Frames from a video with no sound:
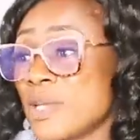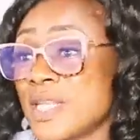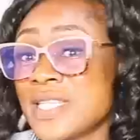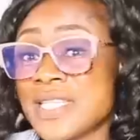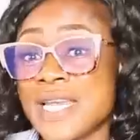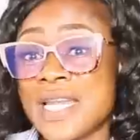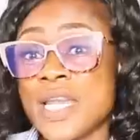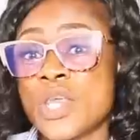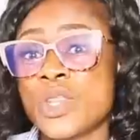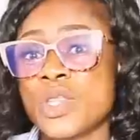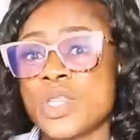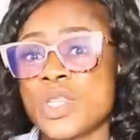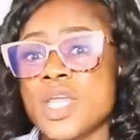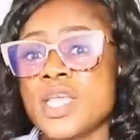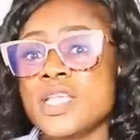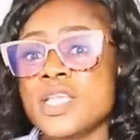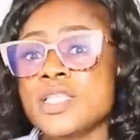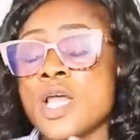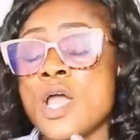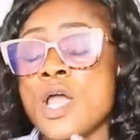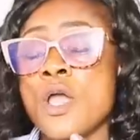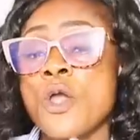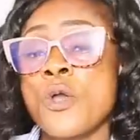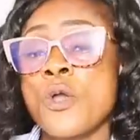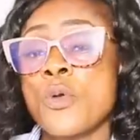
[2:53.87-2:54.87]
These are the
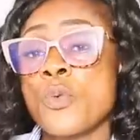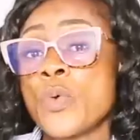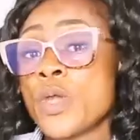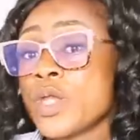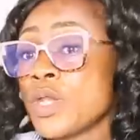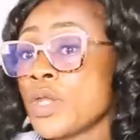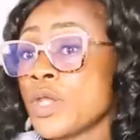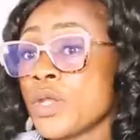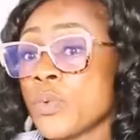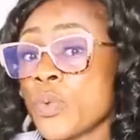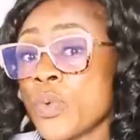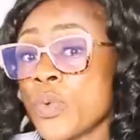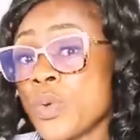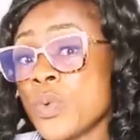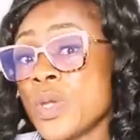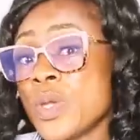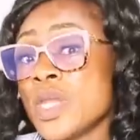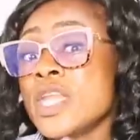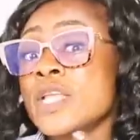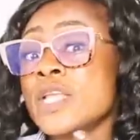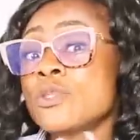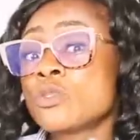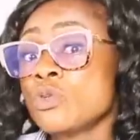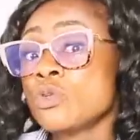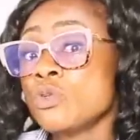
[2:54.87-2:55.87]
things we
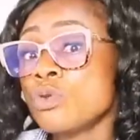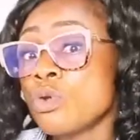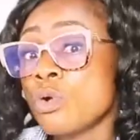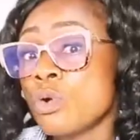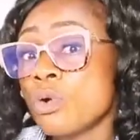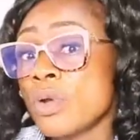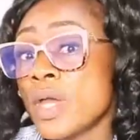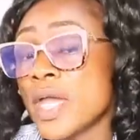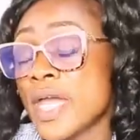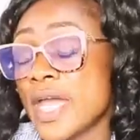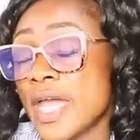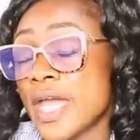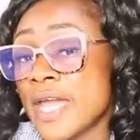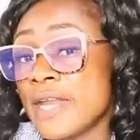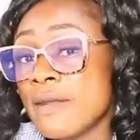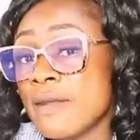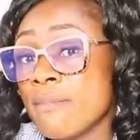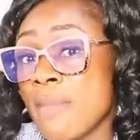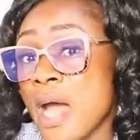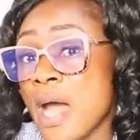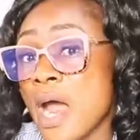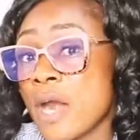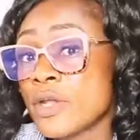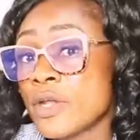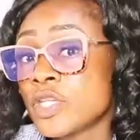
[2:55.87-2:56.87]
need to know in
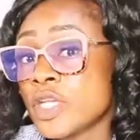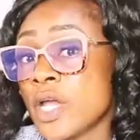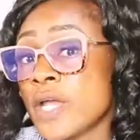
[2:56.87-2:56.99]
marriage.